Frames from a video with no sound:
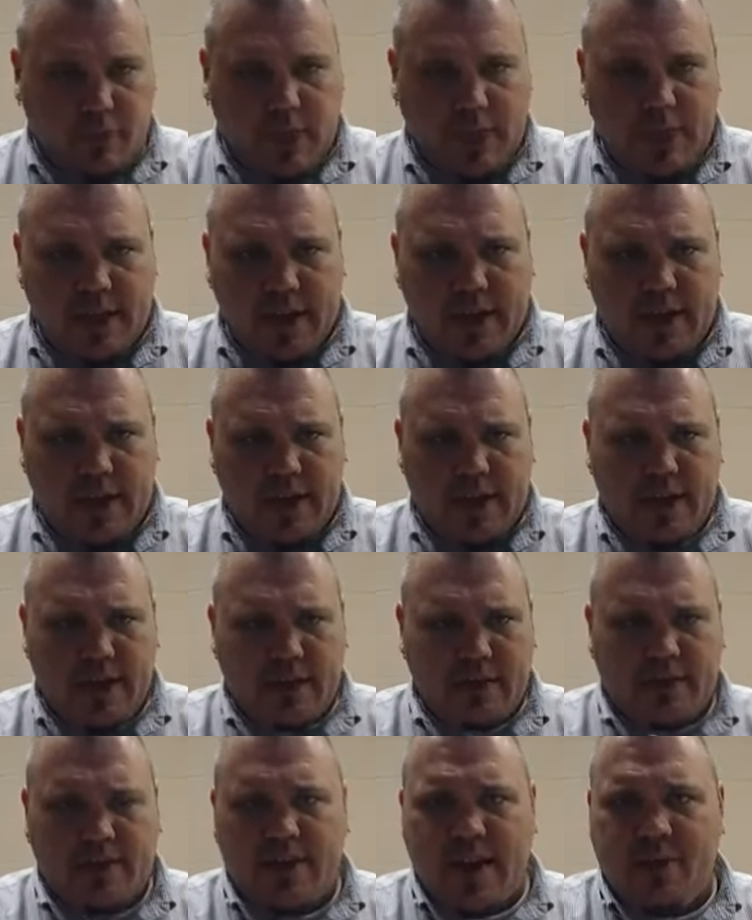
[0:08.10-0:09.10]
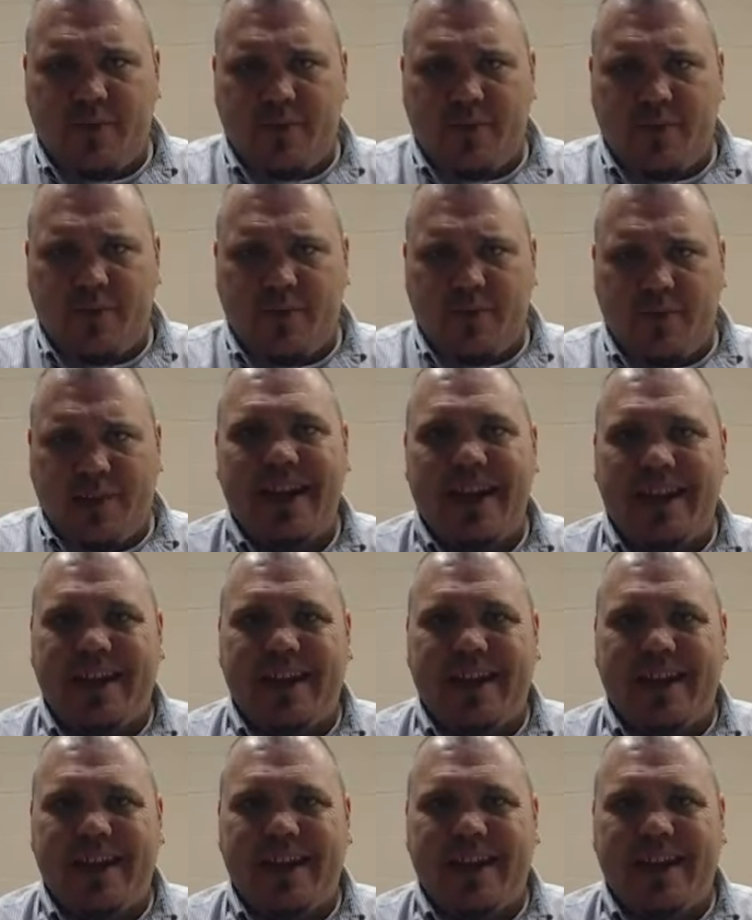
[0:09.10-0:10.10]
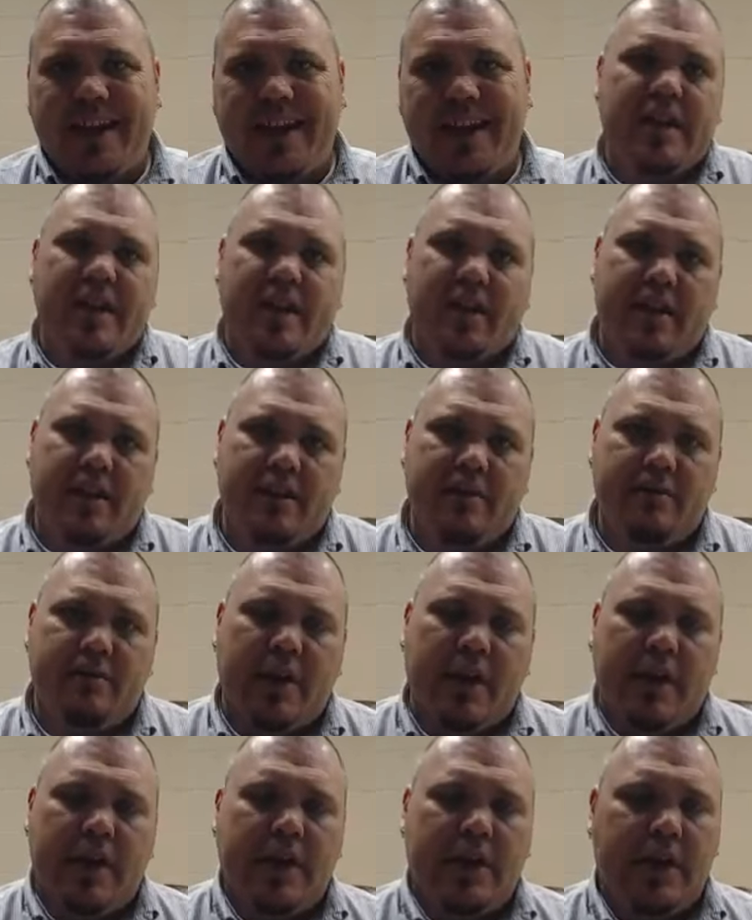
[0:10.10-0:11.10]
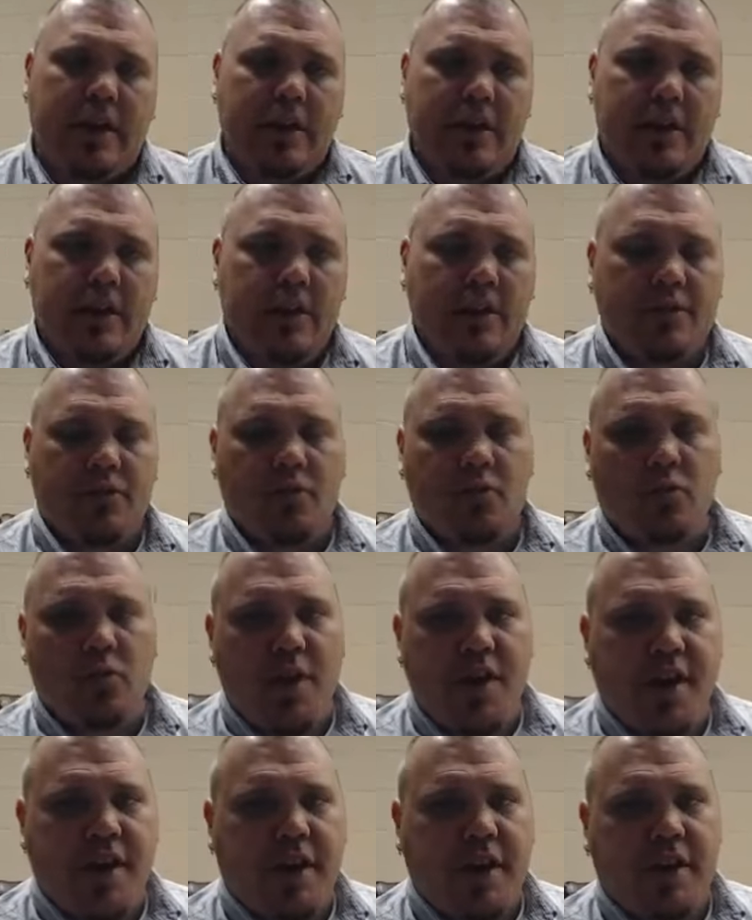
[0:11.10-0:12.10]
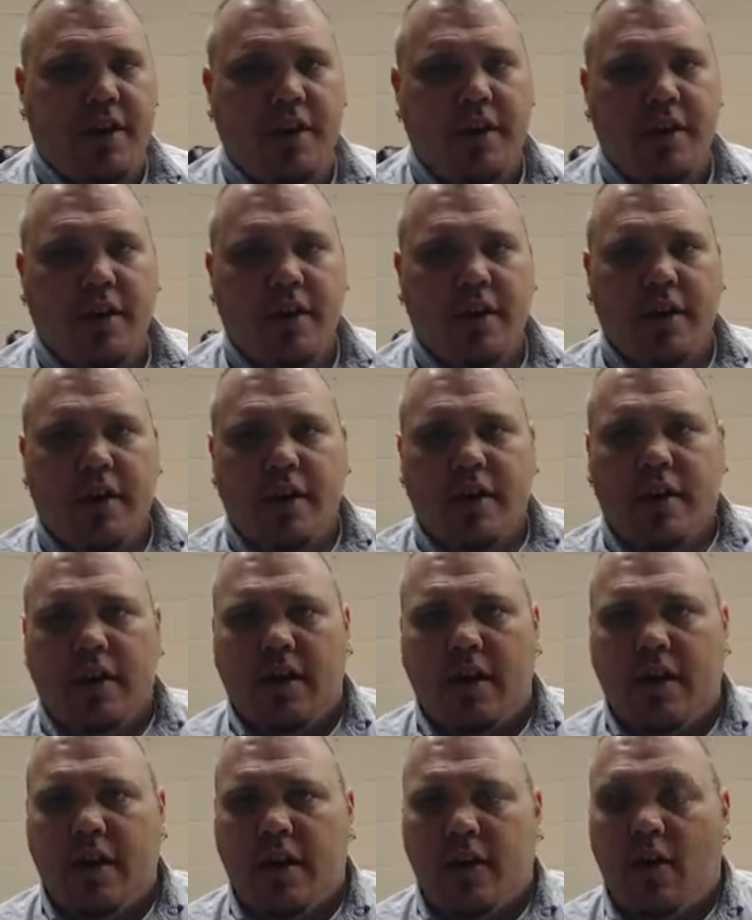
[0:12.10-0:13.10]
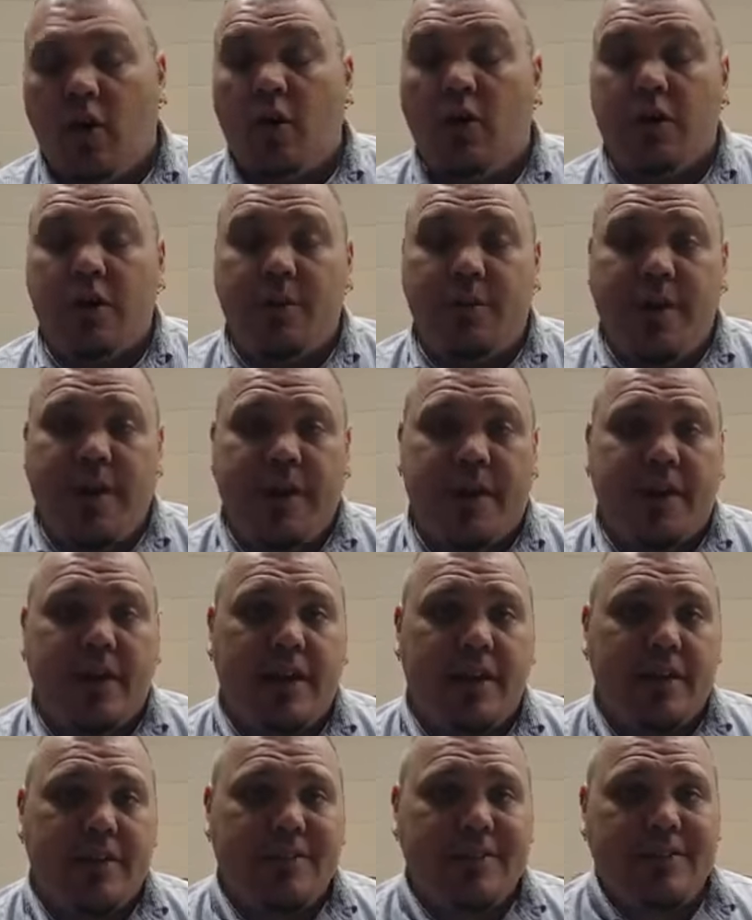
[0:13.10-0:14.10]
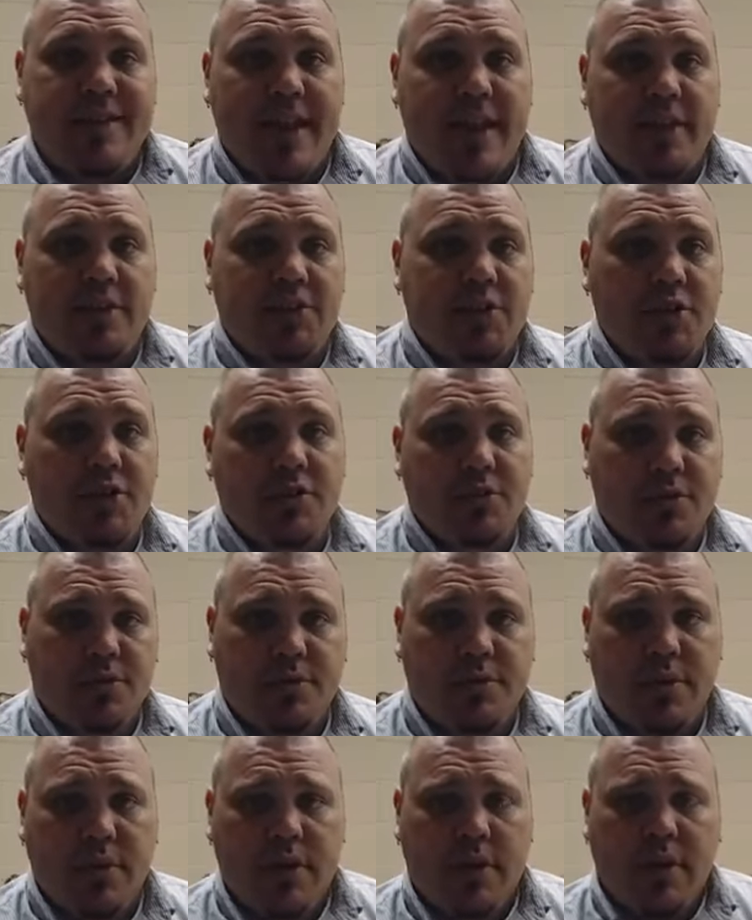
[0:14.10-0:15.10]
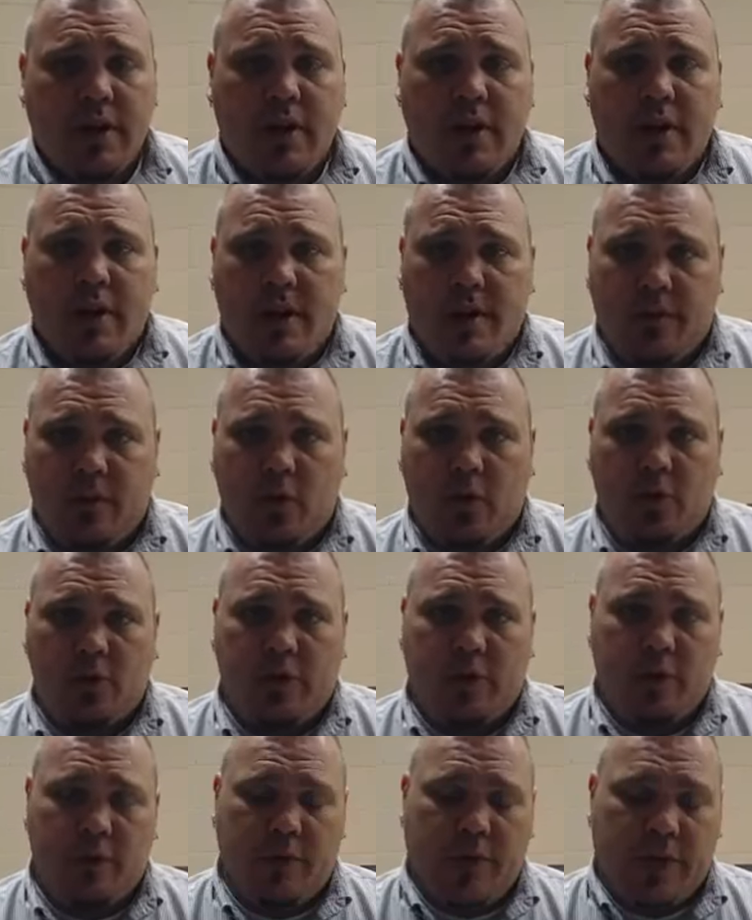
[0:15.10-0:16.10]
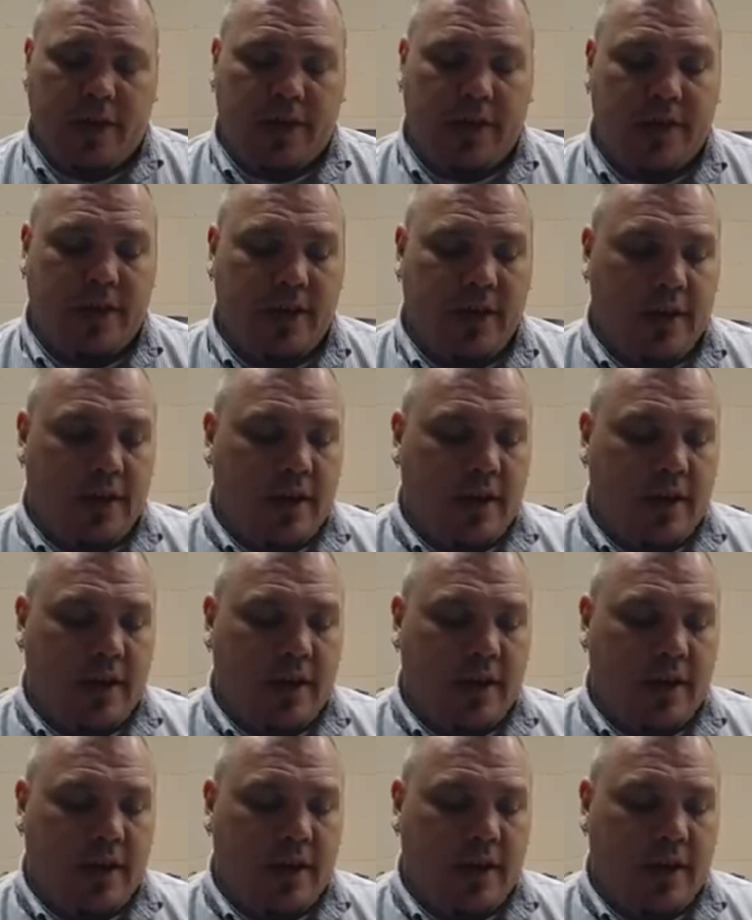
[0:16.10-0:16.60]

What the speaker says: it is 7:10 p.m. It is Holy Week. It is day two of Holy Week.